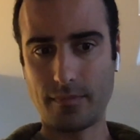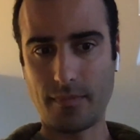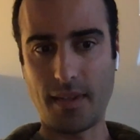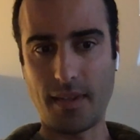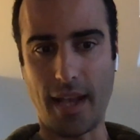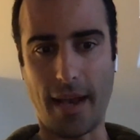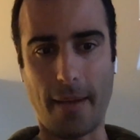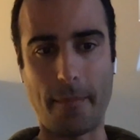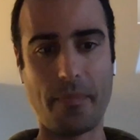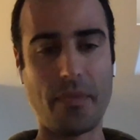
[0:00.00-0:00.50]

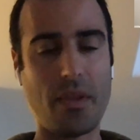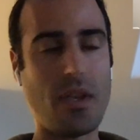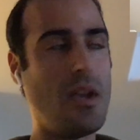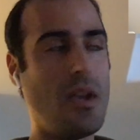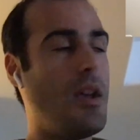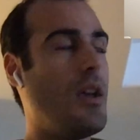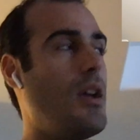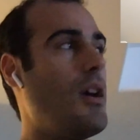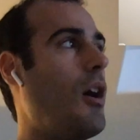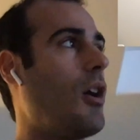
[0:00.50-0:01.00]
Yeah,
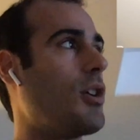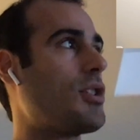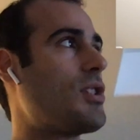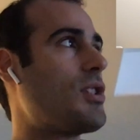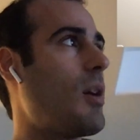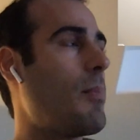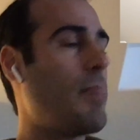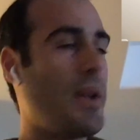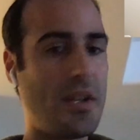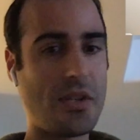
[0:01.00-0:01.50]
I'll
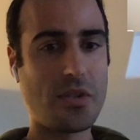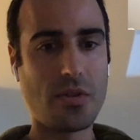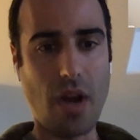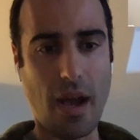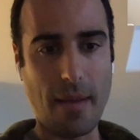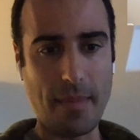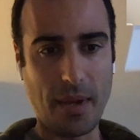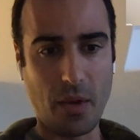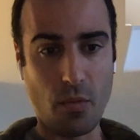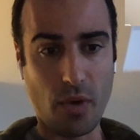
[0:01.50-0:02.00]
start by
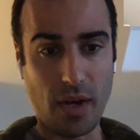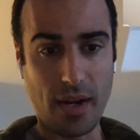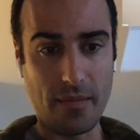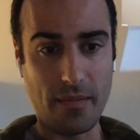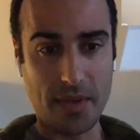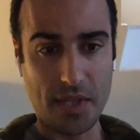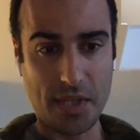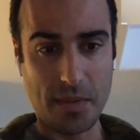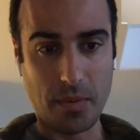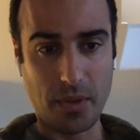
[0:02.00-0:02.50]
describing what
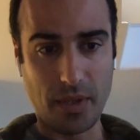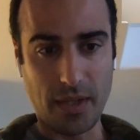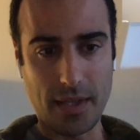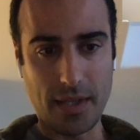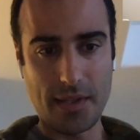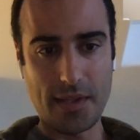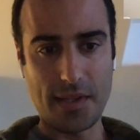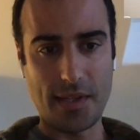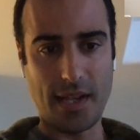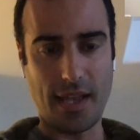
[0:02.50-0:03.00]
Invisible
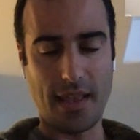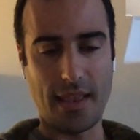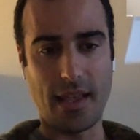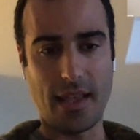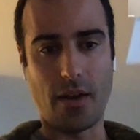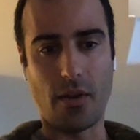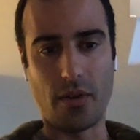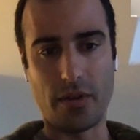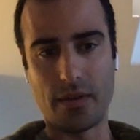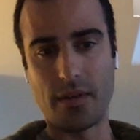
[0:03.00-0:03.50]
is, and
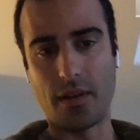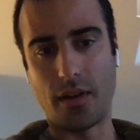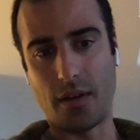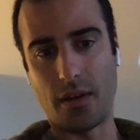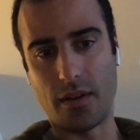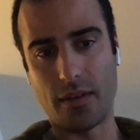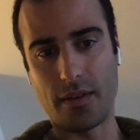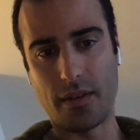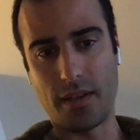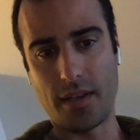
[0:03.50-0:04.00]
then
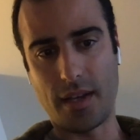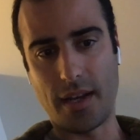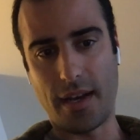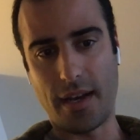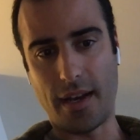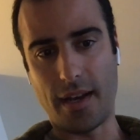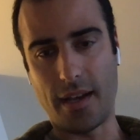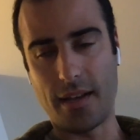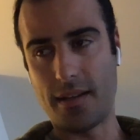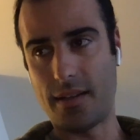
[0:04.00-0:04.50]
I'll
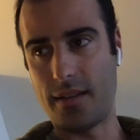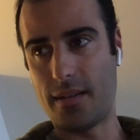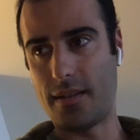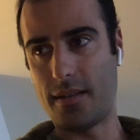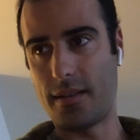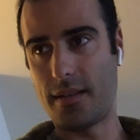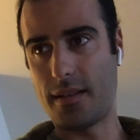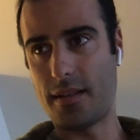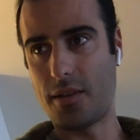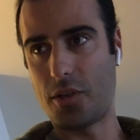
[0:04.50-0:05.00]

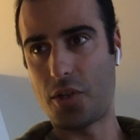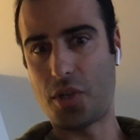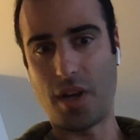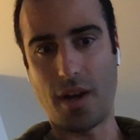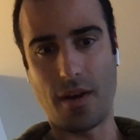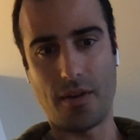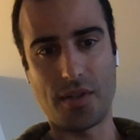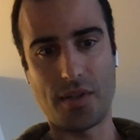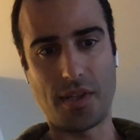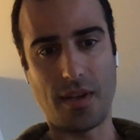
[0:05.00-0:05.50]

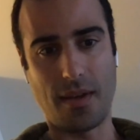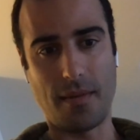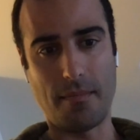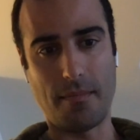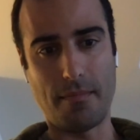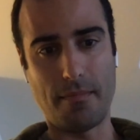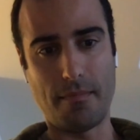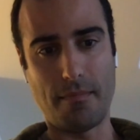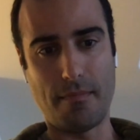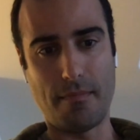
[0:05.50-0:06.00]
share some